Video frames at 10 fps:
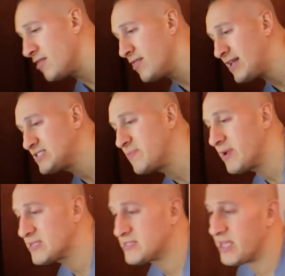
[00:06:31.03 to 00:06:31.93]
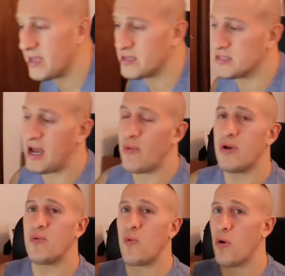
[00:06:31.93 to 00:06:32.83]
that's the biggest thing, is I
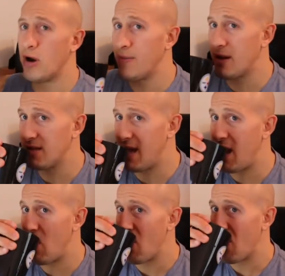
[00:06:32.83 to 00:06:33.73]
wouldn't worry about that,